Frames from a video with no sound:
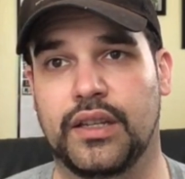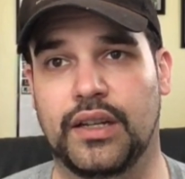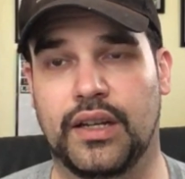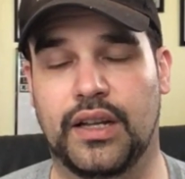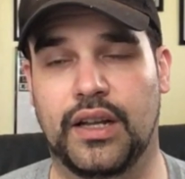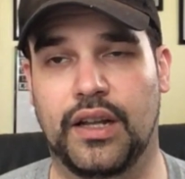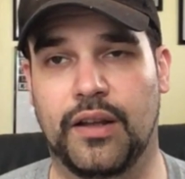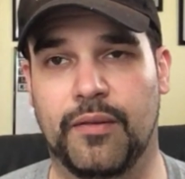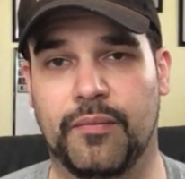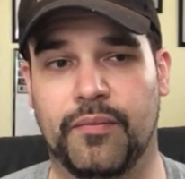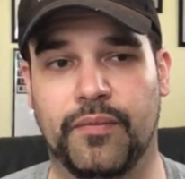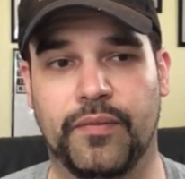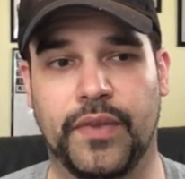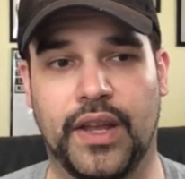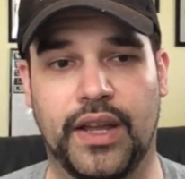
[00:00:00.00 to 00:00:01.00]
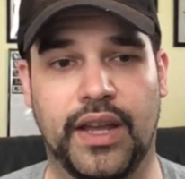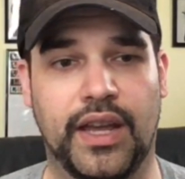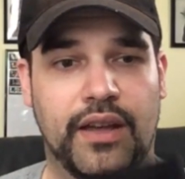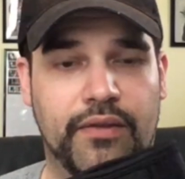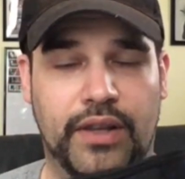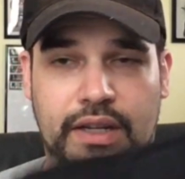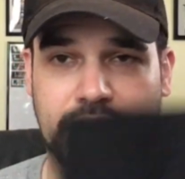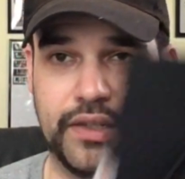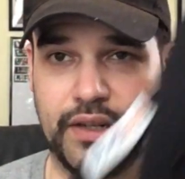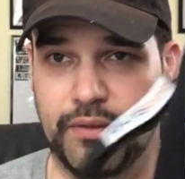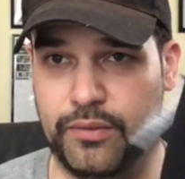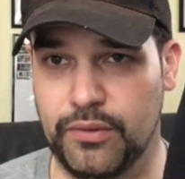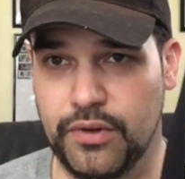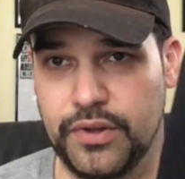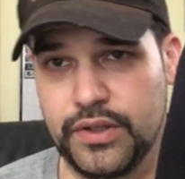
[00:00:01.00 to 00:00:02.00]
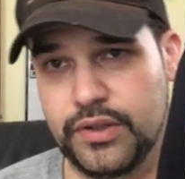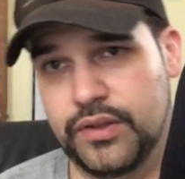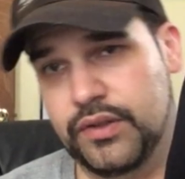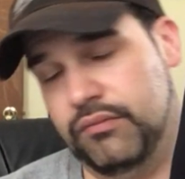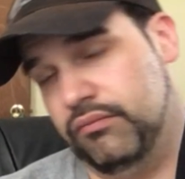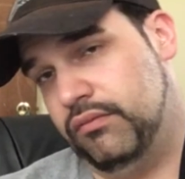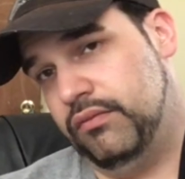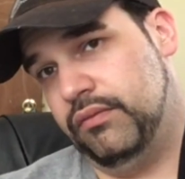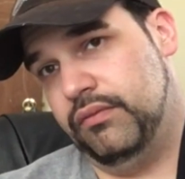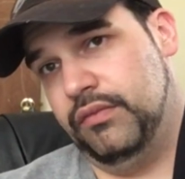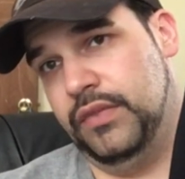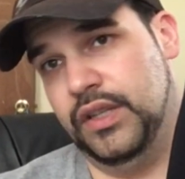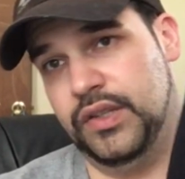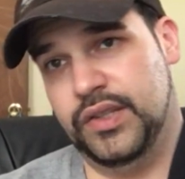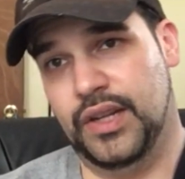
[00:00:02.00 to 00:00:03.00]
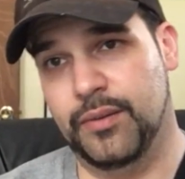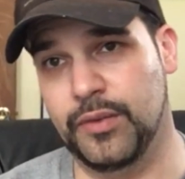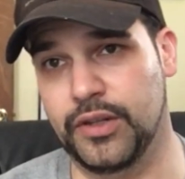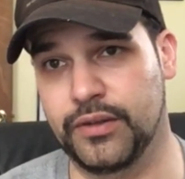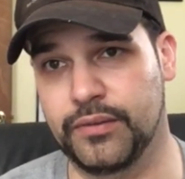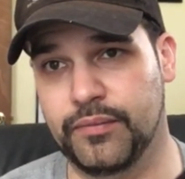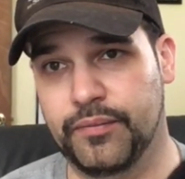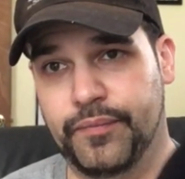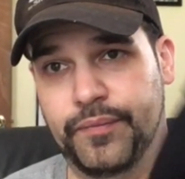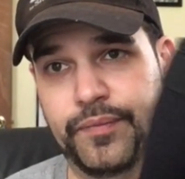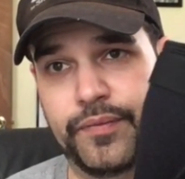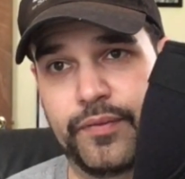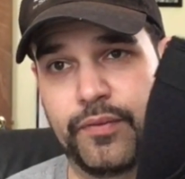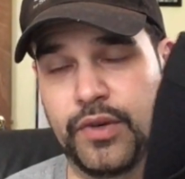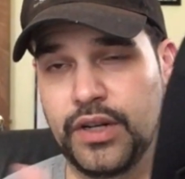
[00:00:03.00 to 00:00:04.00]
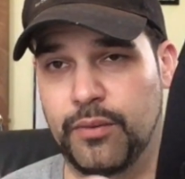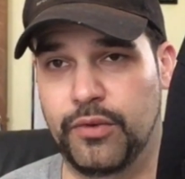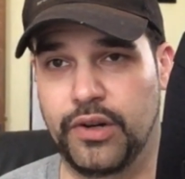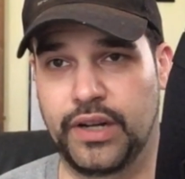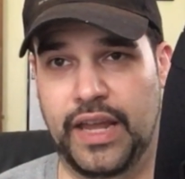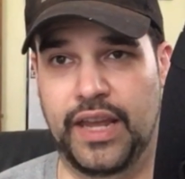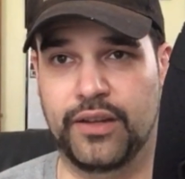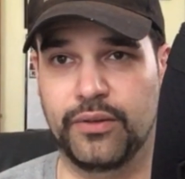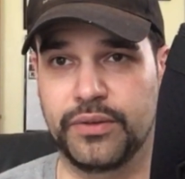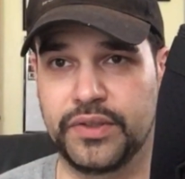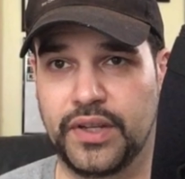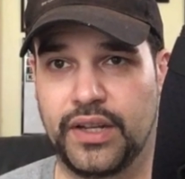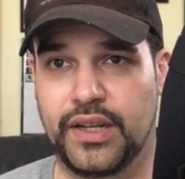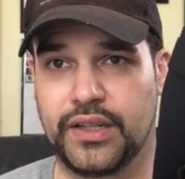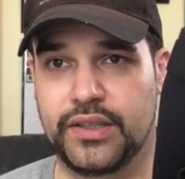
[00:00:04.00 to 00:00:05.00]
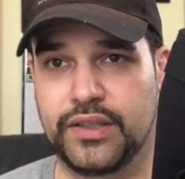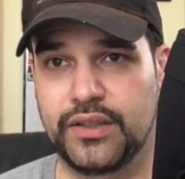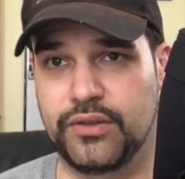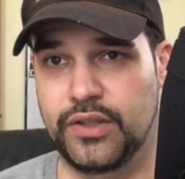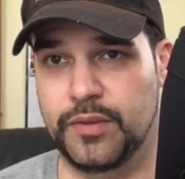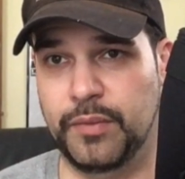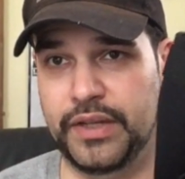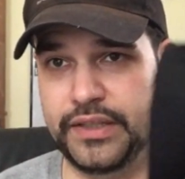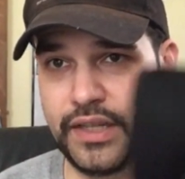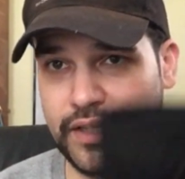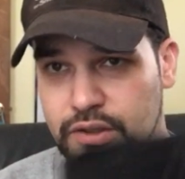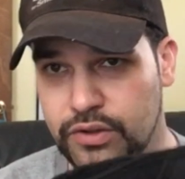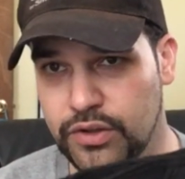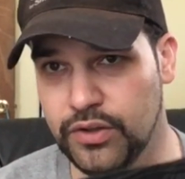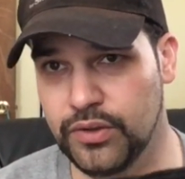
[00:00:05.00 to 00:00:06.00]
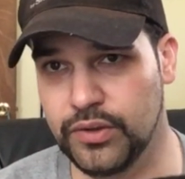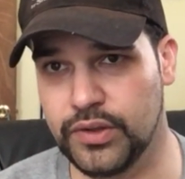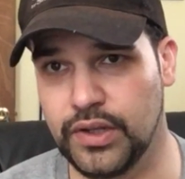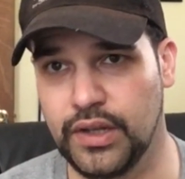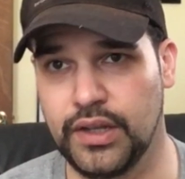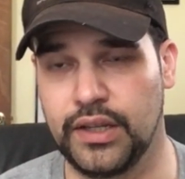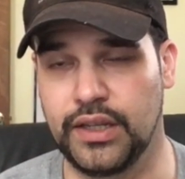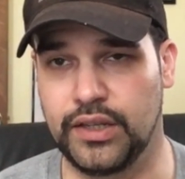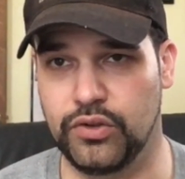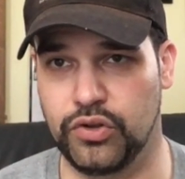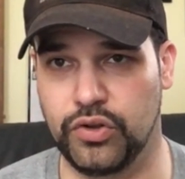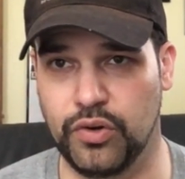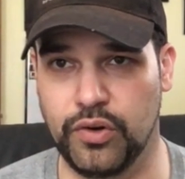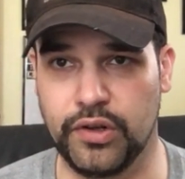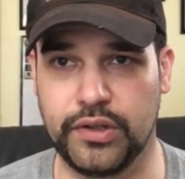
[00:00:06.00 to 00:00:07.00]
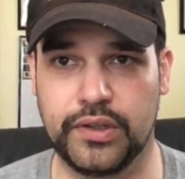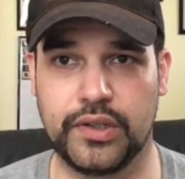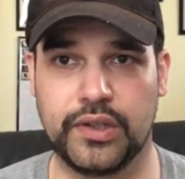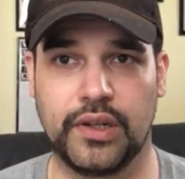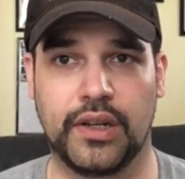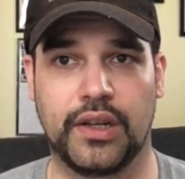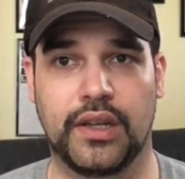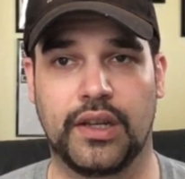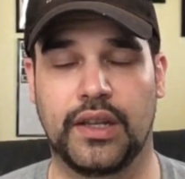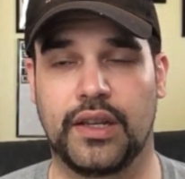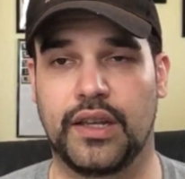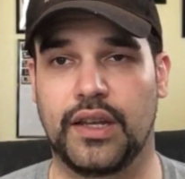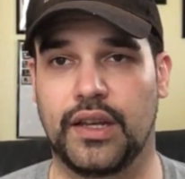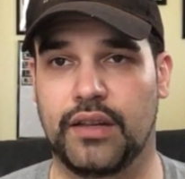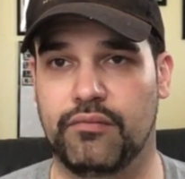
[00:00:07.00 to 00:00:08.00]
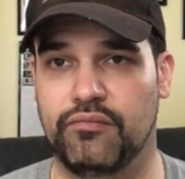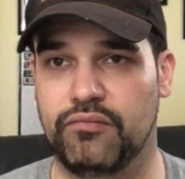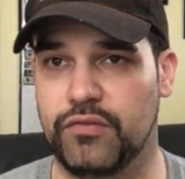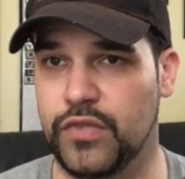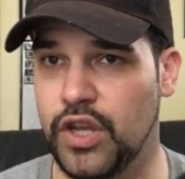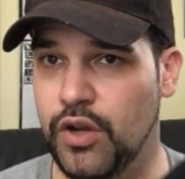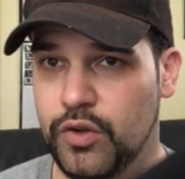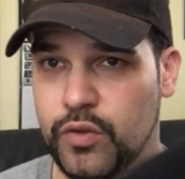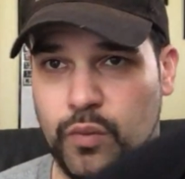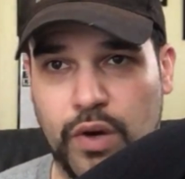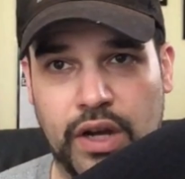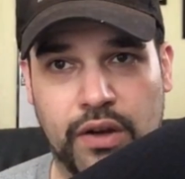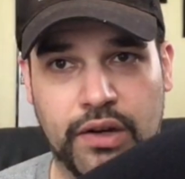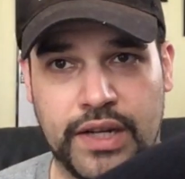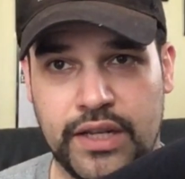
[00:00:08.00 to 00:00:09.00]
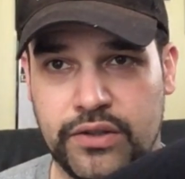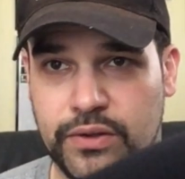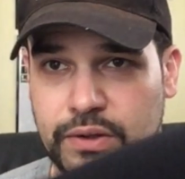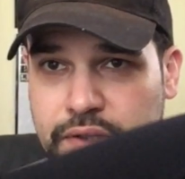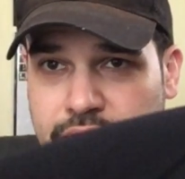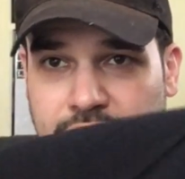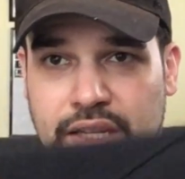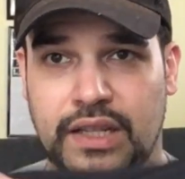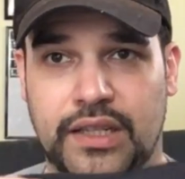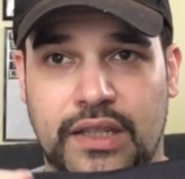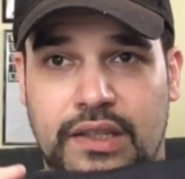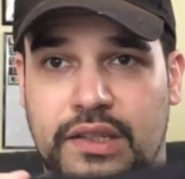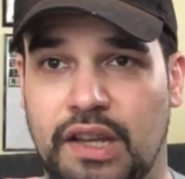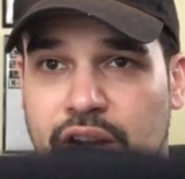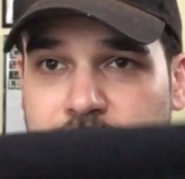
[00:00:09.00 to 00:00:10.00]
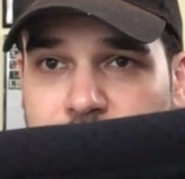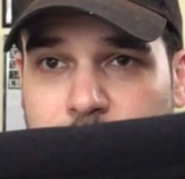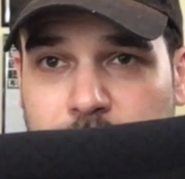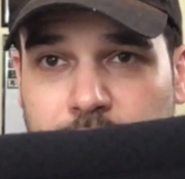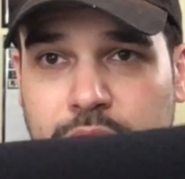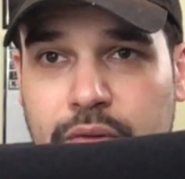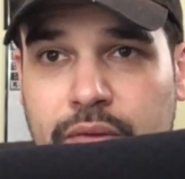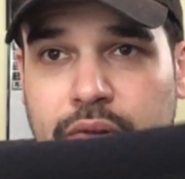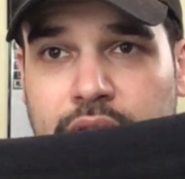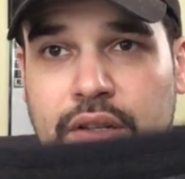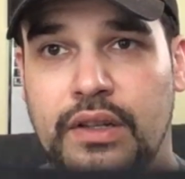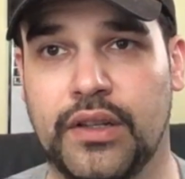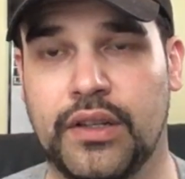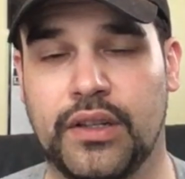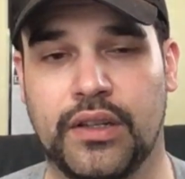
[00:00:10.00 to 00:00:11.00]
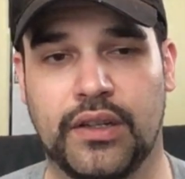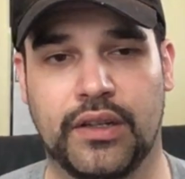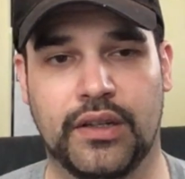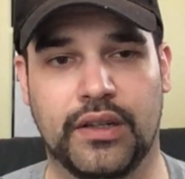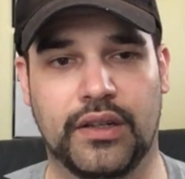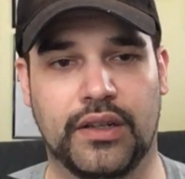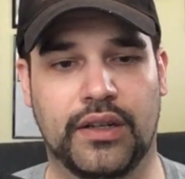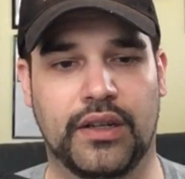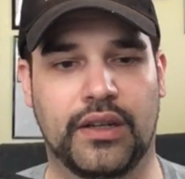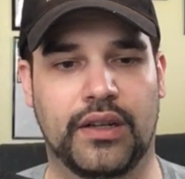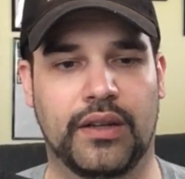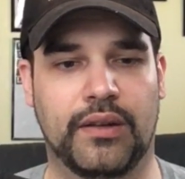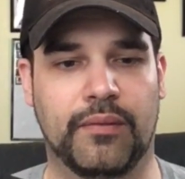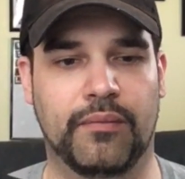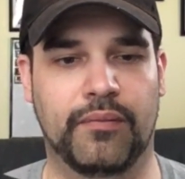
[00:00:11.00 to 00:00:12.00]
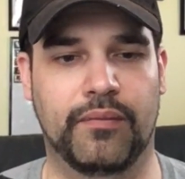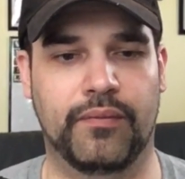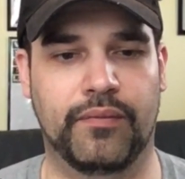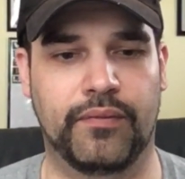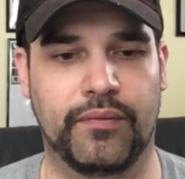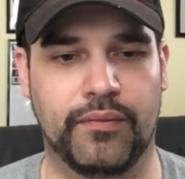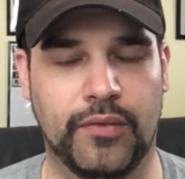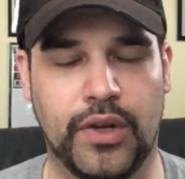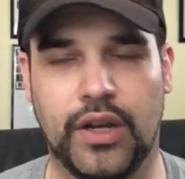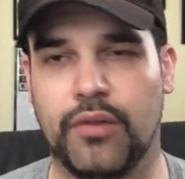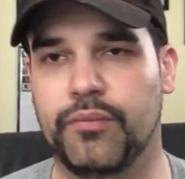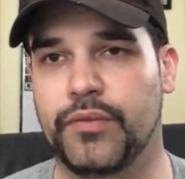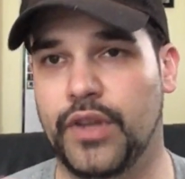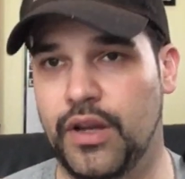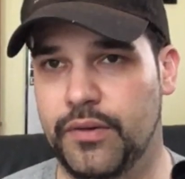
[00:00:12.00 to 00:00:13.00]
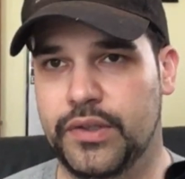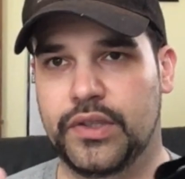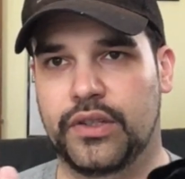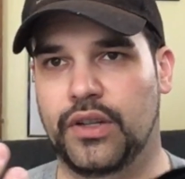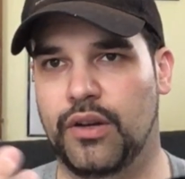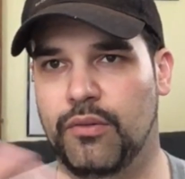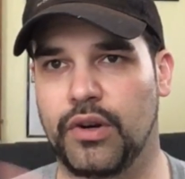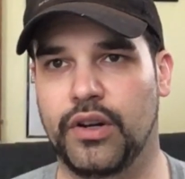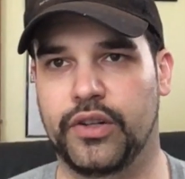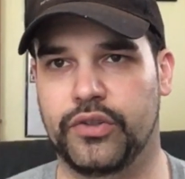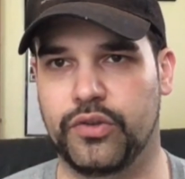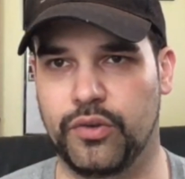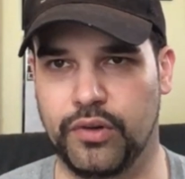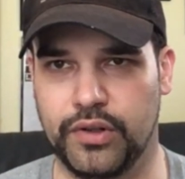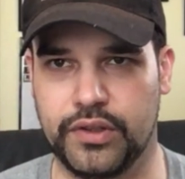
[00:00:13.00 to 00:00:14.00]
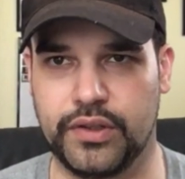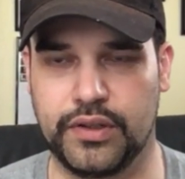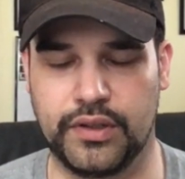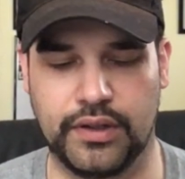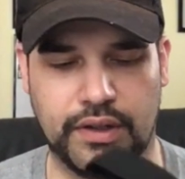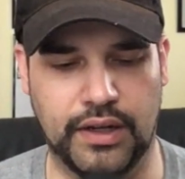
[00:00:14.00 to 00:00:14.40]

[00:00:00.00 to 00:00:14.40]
Like I said, I've worn this summer when I'm wearing ankle socks and just my tennis shoes and shorts. Goes well against your skin. It's comfortable. Well, obviously not wearing shorts.